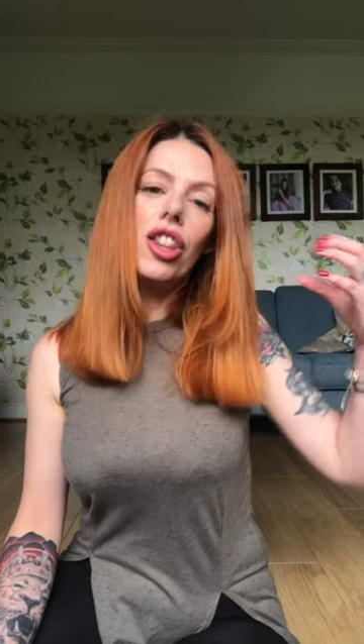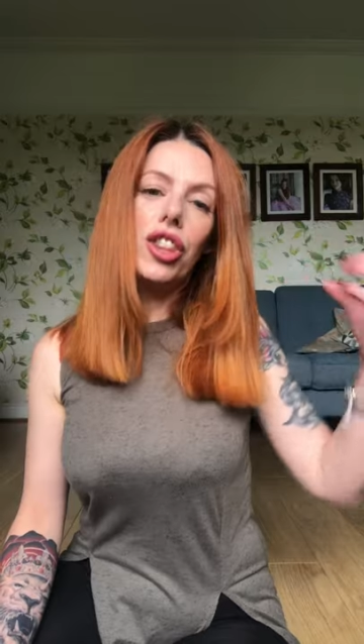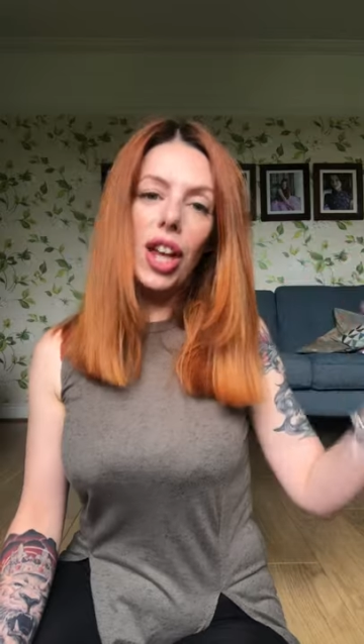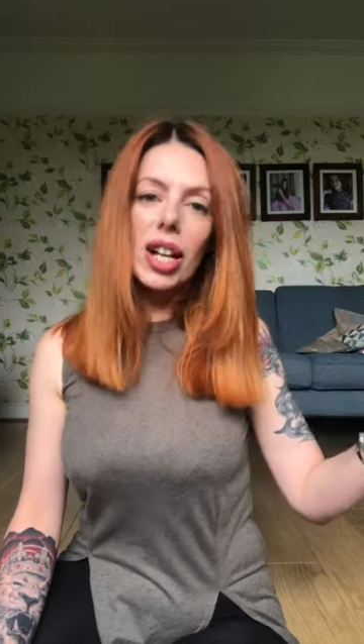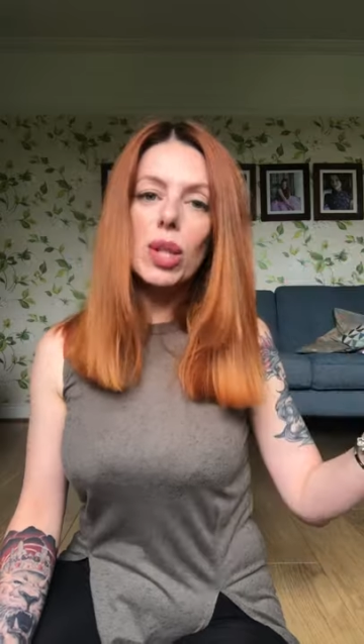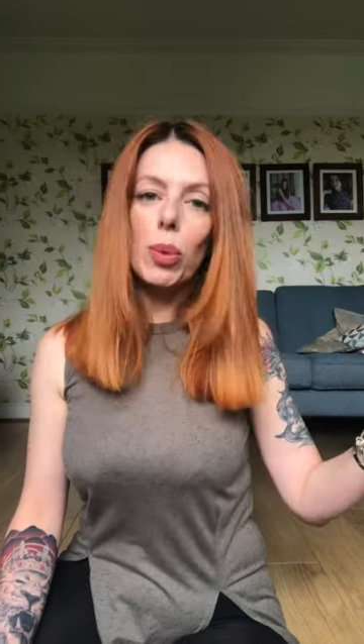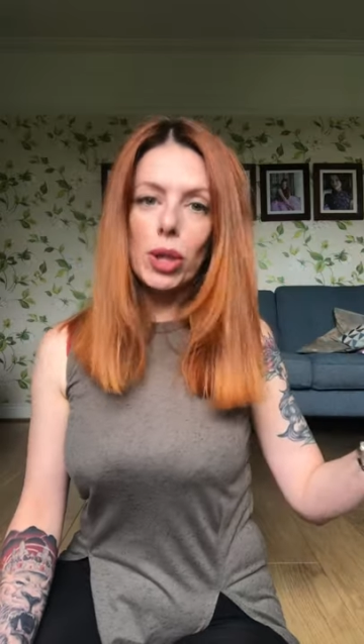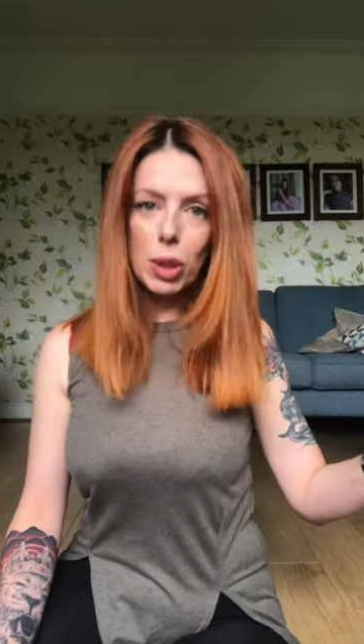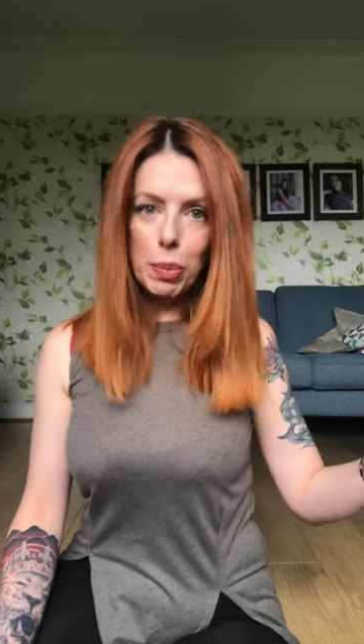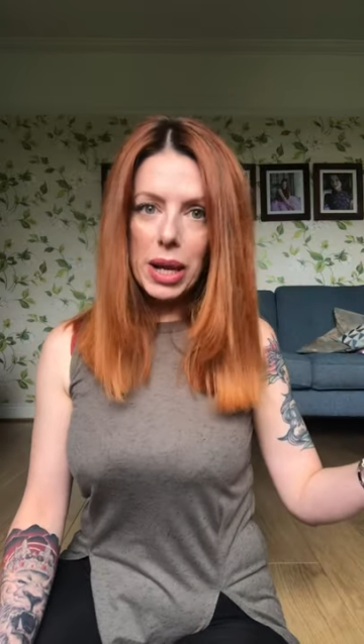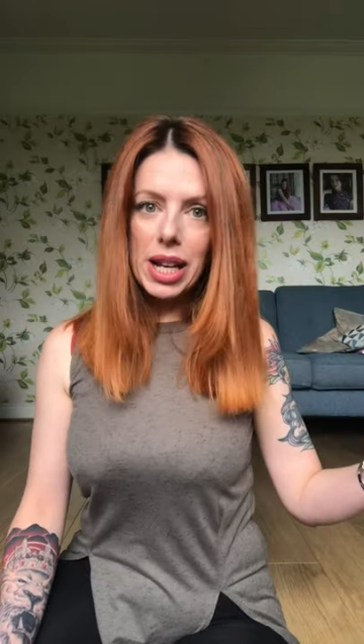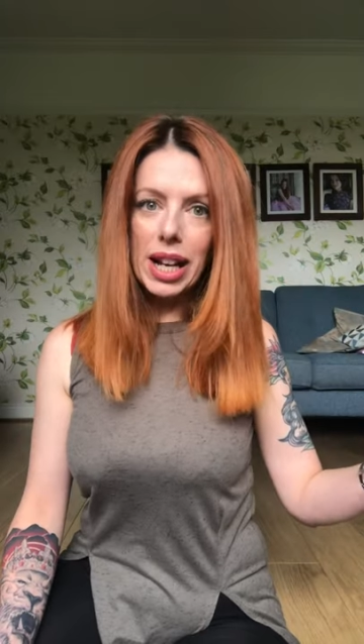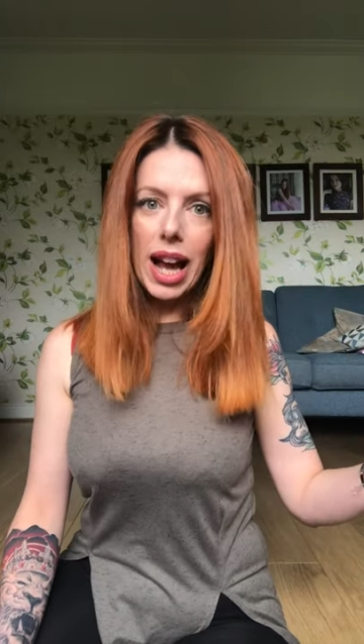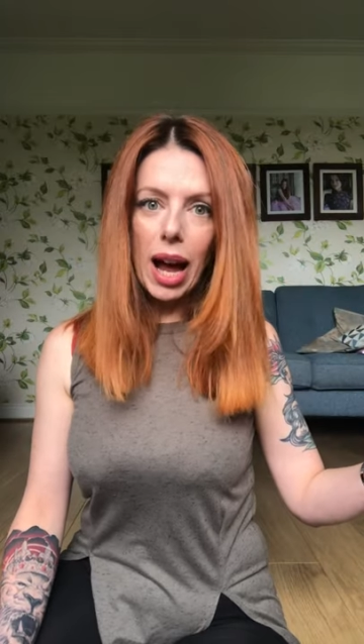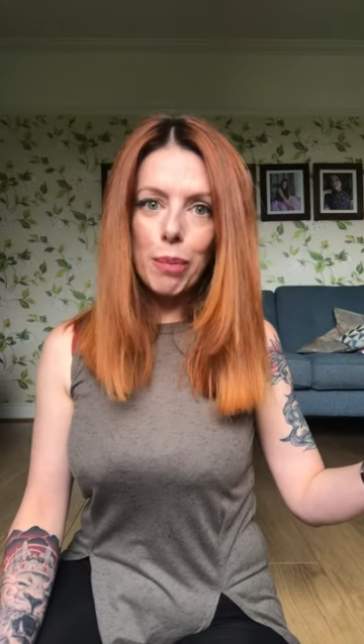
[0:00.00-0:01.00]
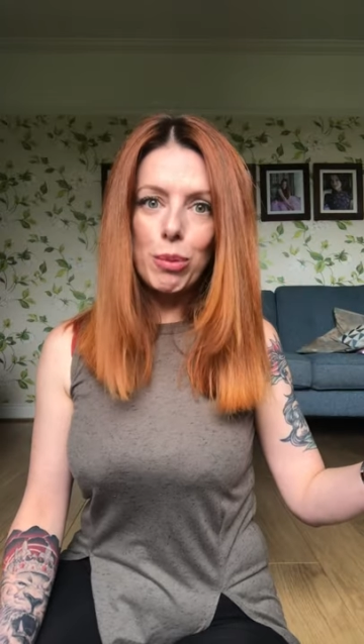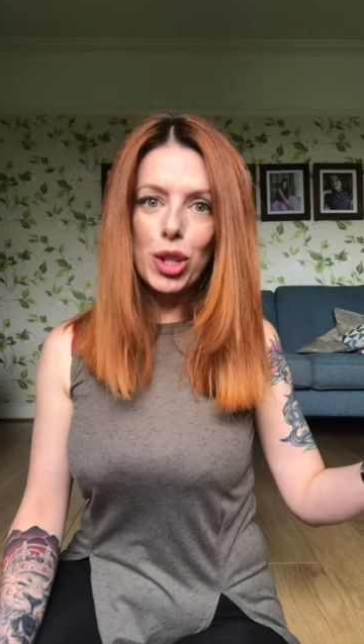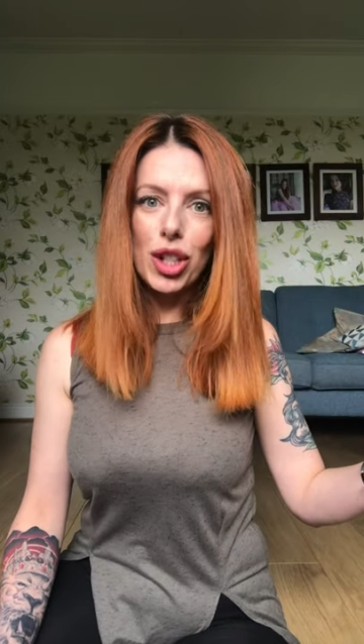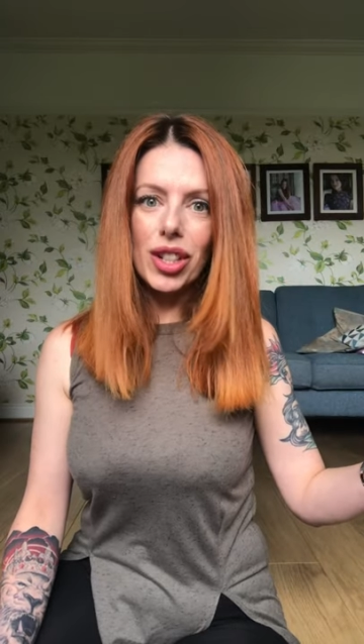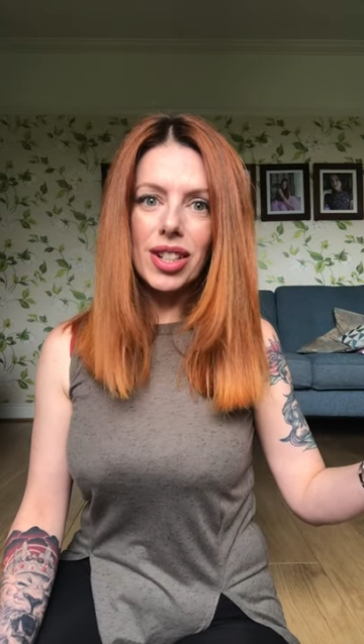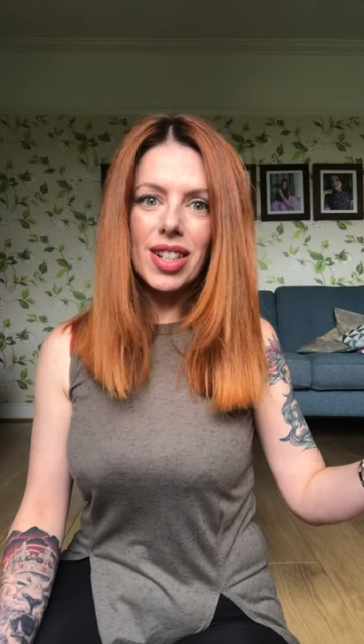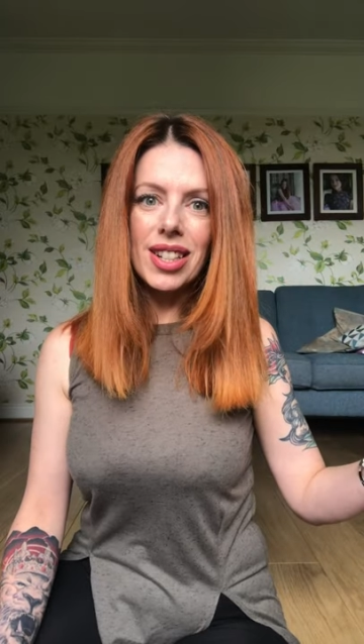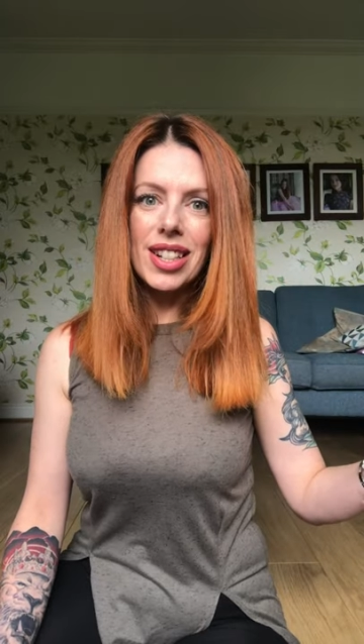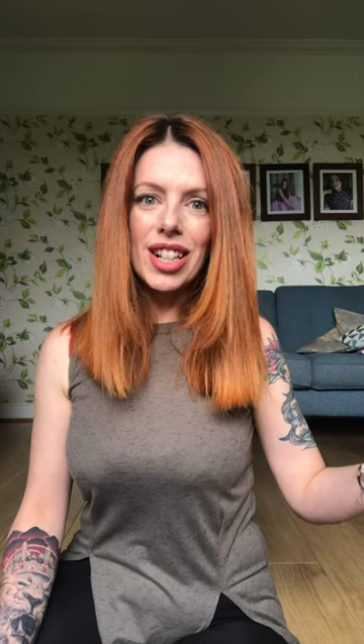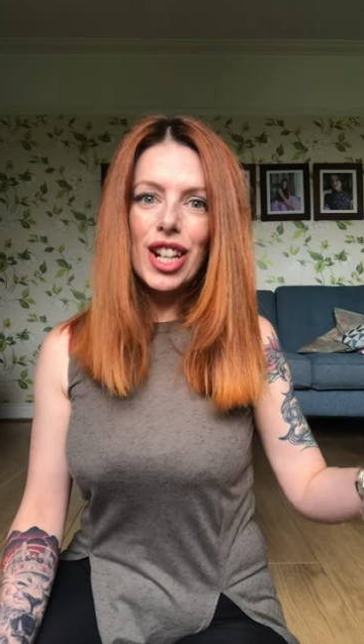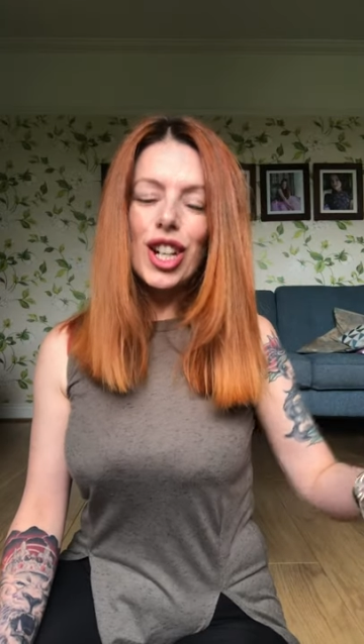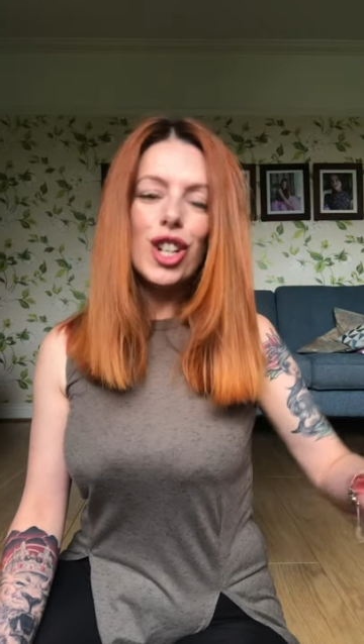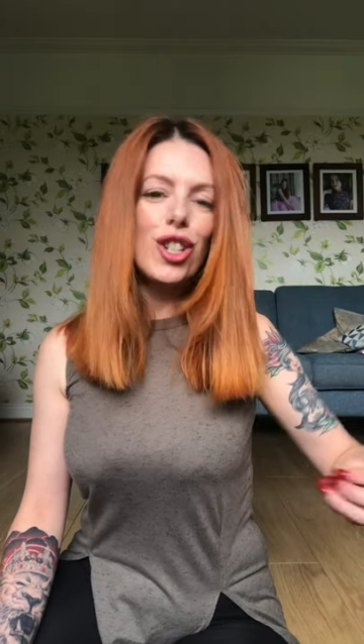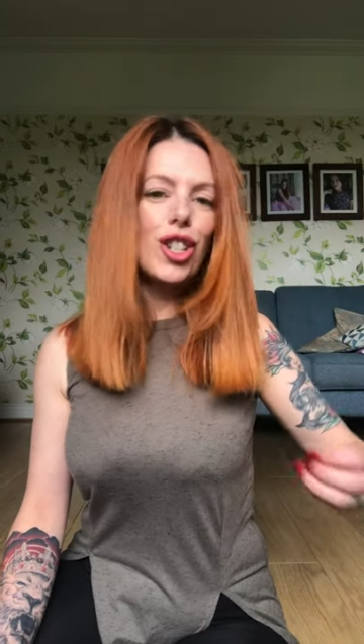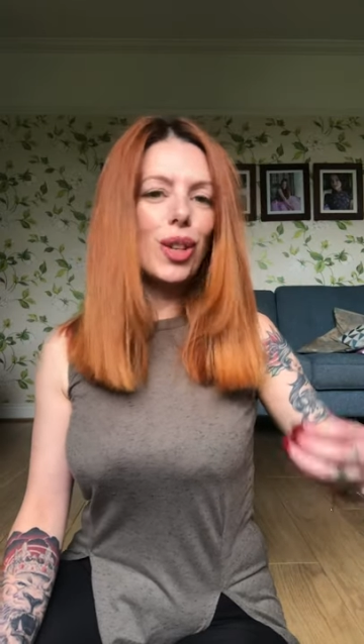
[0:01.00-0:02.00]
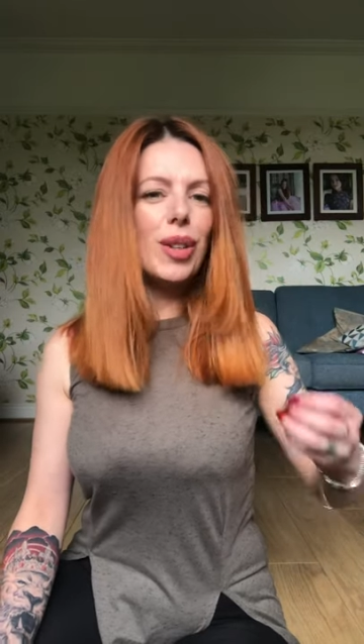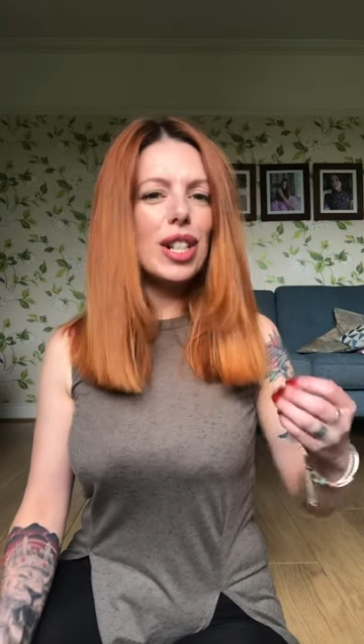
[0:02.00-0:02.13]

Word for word: that's what's being captured so